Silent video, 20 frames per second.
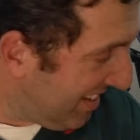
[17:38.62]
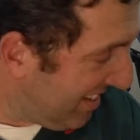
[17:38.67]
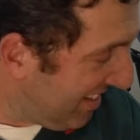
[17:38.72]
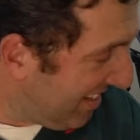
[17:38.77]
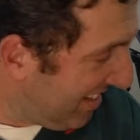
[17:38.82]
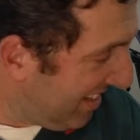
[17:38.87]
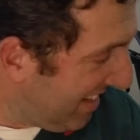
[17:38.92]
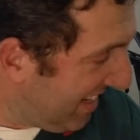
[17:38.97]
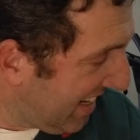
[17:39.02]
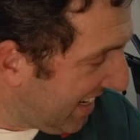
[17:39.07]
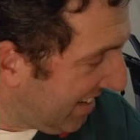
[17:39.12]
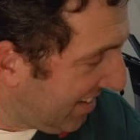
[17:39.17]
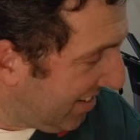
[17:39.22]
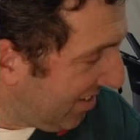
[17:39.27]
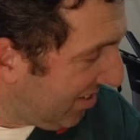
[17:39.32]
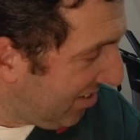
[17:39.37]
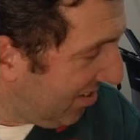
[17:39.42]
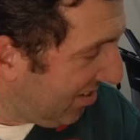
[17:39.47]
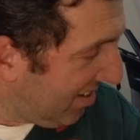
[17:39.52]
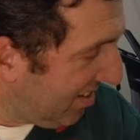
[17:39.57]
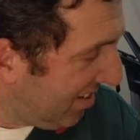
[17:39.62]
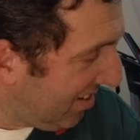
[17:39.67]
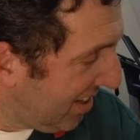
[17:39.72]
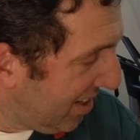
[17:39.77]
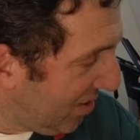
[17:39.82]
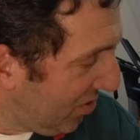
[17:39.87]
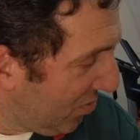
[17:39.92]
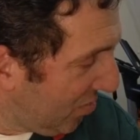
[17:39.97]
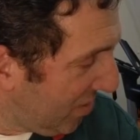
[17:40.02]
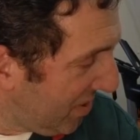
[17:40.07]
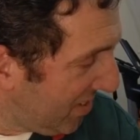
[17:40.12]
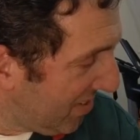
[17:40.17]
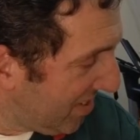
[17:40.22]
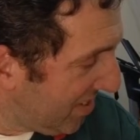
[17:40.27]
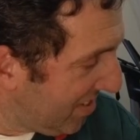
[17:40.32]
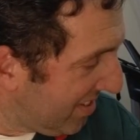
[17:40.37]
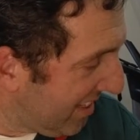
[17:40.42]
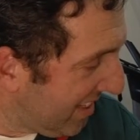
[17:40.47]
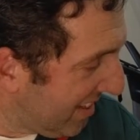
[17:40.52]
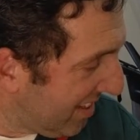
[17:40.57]

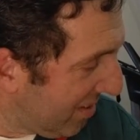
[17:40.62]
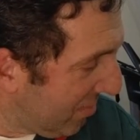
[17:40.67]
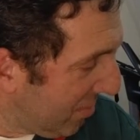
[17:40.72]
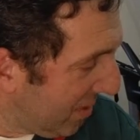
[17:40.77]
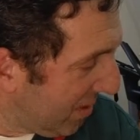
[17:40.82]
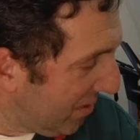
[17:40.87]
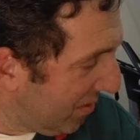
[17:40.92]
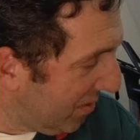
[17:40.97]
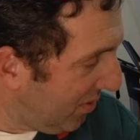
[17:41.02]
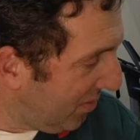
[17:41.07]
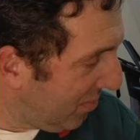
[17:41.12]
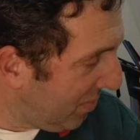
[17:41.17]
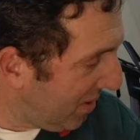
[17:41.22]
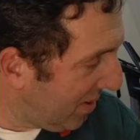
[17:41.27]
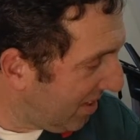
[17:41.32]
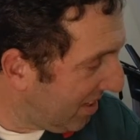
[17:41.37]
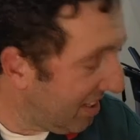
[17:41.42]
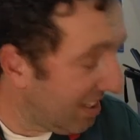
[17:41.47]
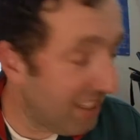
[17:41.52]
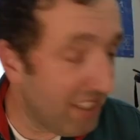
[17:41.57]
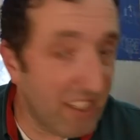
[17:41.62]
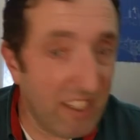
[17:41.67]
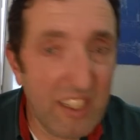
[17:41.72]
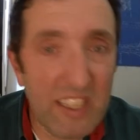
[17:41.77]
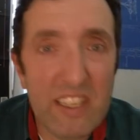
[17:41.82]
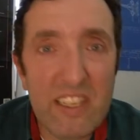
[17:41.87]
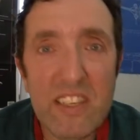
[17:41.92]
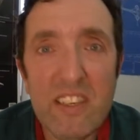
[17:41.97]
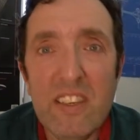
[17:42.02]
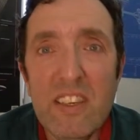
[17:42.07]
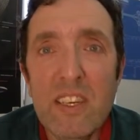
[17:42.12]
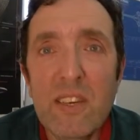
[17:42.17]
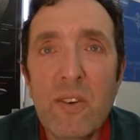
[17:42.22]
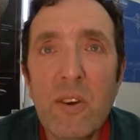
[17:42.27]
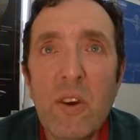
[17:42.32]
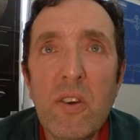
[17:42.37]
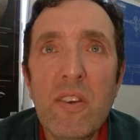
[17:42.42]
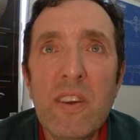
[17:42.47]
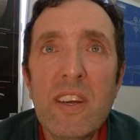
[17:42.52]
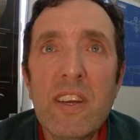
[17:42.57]
Ghostbusters Ecto build by
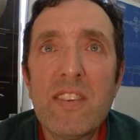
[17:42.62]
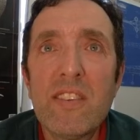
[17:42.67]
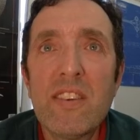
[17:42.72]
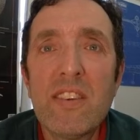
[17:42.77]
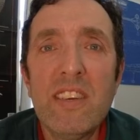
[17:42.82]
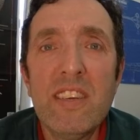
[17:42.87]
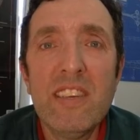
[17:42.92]
Hero Collector.